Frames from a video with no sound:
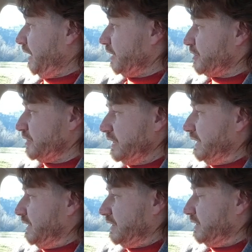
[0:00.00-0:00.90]

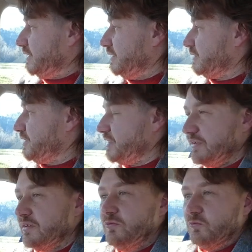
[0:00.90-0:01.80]
actually, there's
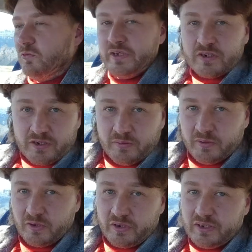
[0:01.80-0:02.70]
nothing weird
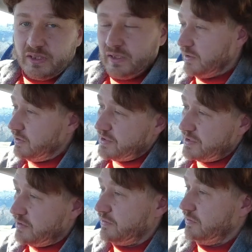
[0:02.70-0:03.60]
about it, and
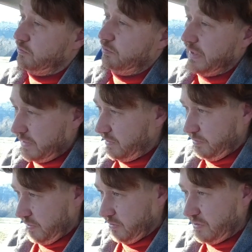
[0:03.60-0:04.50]
it's nothing bad
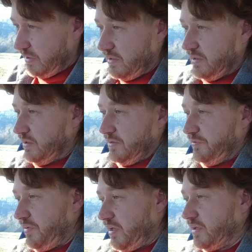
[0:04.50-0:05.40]
about
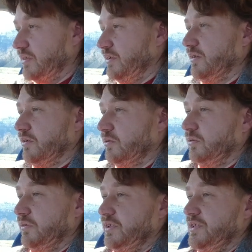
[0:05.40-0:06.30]
the fact that
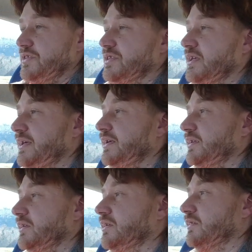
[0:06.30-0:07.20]
all these
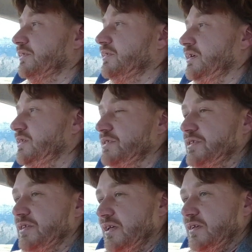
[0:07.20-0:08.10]
little
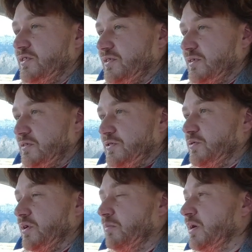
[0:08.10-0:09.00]
things start
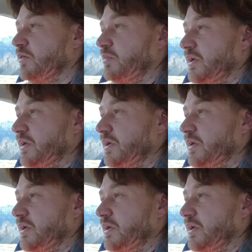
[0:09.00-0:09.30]
to come out,